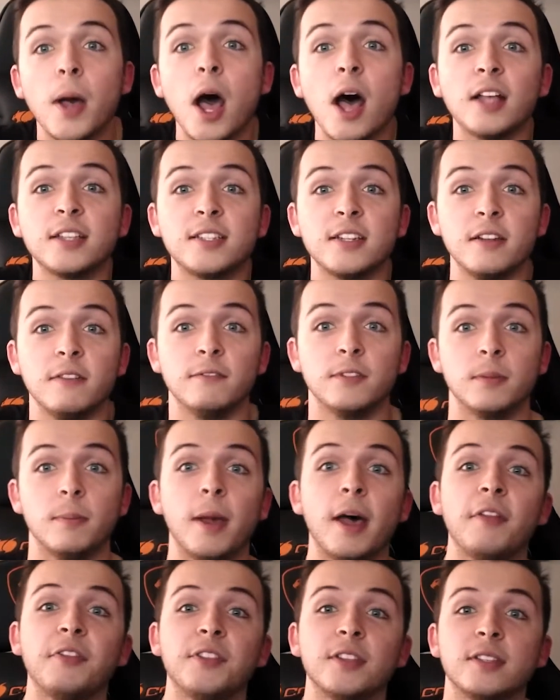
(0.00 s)
positives
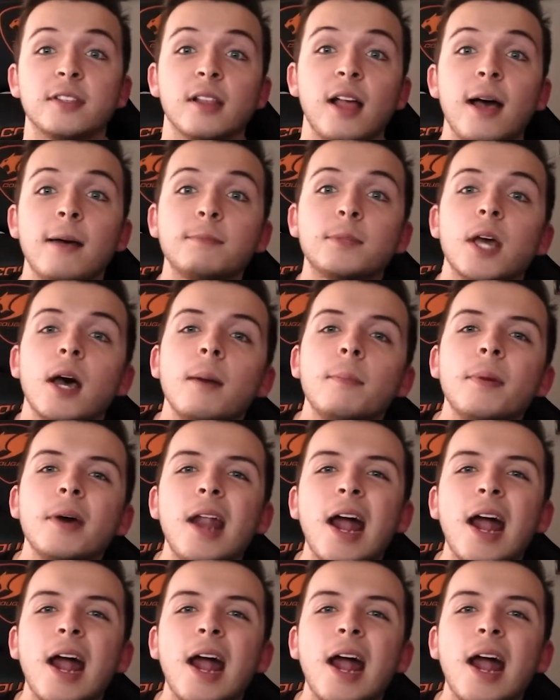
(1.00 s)
about this laptop,